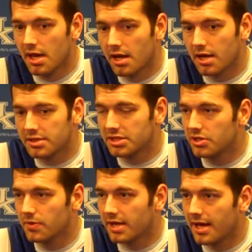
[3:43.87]
And just
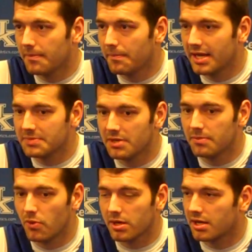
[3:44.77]
doing that makes me
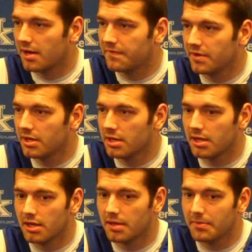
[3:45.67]
more confident,
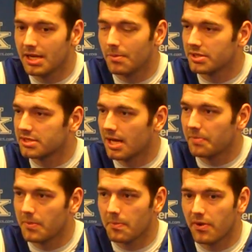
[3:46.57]
and being able to stop
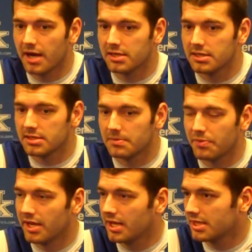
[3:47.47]
him in practice and
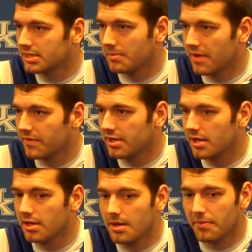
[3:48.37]
playing against him every
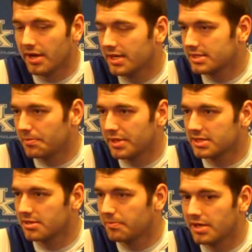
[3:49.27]
day, playing against the
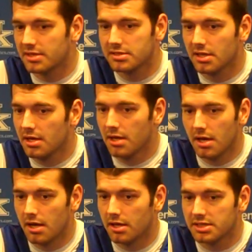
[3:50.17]
best of the best,
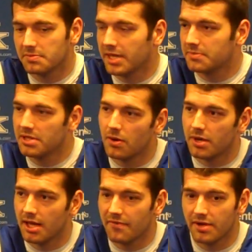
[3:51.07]
just makes me go
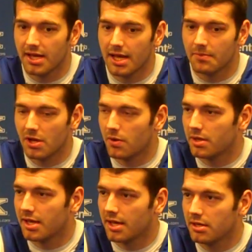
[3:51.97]
into every game
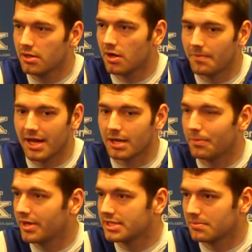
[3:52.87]
knowing that, you know, I'm not going to
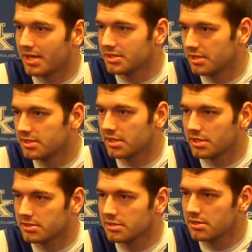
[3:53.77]
play somebody as good as
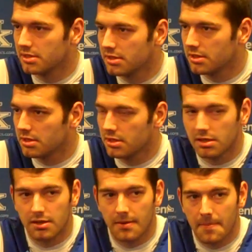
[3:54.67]
Ennis. Well, I was
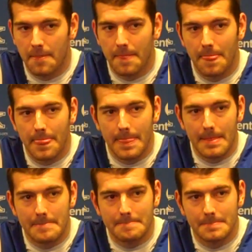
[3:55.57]
going to ask you that.
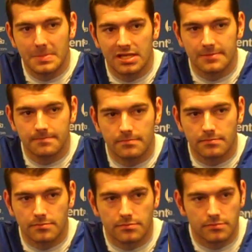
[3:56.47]
How does Ennis,
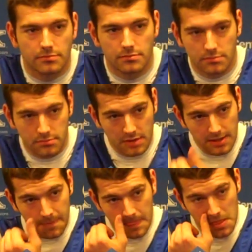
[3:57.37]
the
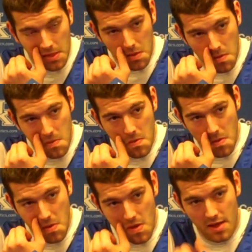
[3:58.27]
competition you get from him,
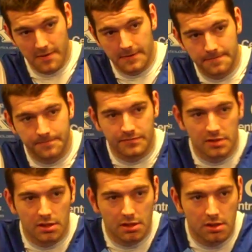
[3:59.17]
compare to
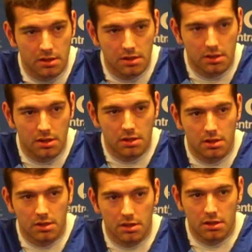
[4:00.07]
Sullinger,
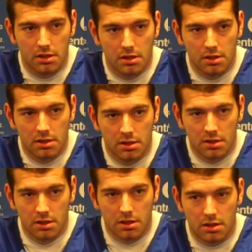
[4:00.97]
Zeller,
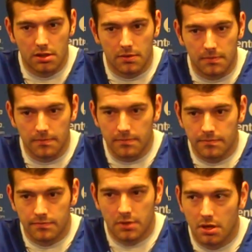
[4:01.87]
and
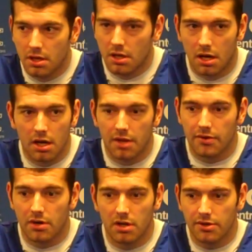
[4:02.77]
Oriaki?
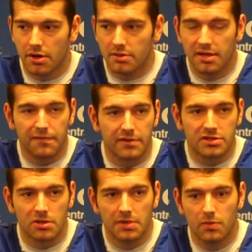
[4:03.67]
They're all different in
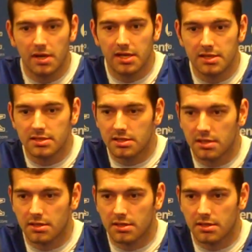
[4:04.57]
so many ways.